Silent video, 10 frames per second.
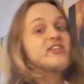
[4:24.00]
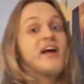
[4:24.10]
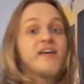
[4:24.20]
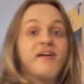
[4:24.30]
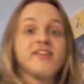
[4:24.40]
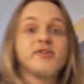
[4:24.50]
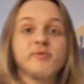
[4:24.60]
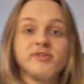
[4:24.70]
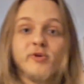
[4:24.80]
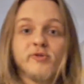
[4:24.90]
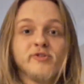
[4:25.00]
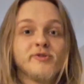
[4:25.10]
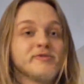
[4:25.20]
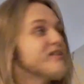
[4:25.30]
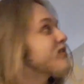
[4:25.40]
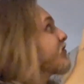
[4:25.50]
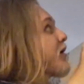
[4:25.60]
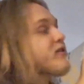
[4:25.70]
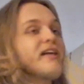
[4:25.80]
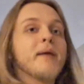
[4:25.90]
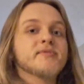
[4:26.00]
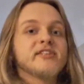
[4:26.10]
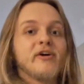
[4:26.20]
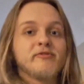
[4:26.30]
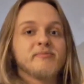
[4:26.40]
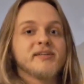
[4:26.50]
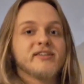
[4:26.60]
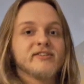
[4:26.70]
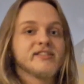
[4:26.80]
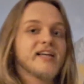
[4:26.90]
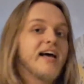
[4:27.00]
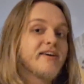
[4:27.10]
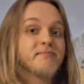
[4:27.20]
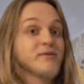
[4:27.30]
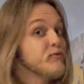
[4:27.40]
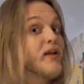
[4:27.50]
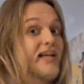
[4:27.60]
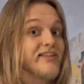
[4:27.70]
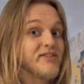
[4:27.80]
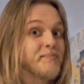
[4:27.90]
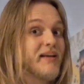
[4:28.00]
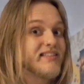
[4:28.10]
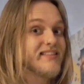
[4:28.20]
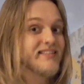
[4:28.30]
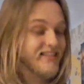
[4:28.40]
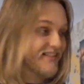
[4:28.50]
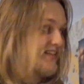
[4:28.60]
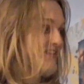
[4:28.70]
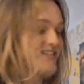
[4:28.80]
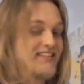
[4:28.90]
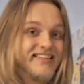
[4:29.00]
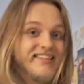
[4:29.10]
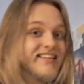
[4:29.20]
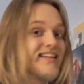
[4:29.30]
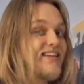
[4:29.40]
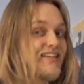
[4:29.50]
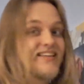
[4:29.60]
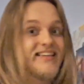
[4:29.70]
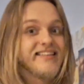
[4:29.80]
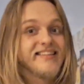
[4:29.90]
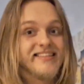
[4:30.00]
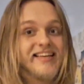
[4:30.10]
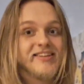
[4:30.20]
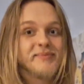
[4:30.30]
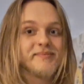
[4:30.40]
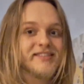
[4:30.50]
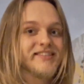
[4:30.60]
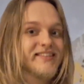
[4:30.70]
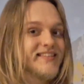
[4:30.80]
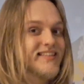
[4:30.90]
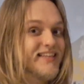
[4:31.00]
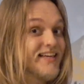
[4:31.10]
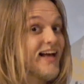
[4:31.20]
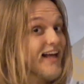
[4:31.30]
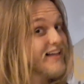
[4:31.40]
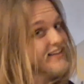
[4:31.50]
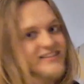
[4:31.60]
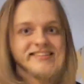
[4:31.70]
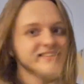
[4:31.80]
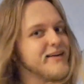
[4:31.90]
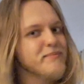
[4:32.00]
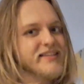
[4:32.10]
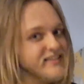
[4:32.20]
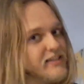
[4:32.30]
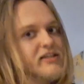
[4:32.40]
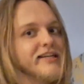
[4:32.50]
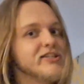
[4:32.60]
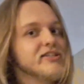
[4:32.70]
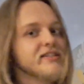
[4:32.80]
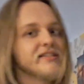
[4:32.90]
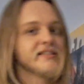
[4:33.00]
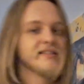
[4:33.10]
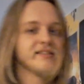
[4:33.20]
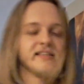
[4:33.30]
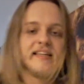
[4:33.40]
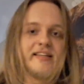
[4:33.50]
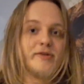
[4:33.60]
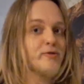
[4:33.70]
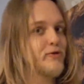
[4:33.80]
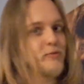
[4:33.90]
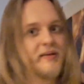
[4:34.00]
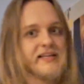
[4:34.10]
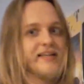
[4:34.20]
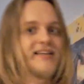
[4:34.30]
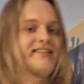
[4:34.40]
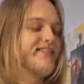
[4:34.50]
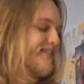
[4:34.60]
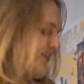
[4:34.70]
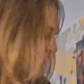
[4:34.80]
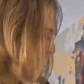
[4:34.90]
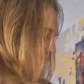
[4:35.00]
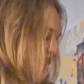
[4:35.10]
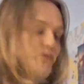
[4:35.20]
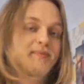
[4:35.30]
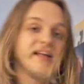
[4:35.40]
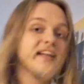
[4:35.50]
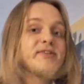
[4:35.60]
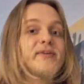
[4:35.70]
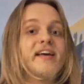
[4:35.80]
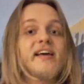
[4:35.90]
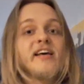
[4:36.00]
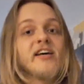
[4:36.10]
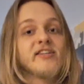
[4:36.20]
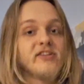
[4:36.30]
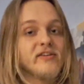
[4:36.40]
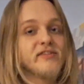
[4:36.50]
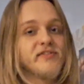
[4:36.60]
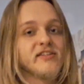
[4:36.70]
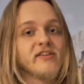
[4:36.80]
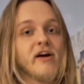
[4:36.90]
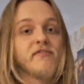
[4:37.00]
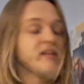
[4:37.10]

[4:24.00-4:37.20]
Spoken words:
I've had to resort to using the very top shelf because I have been running out of space in this setup. So yeah, my CD collection is getting a little too big these days, I feel. But anyway, starting things off,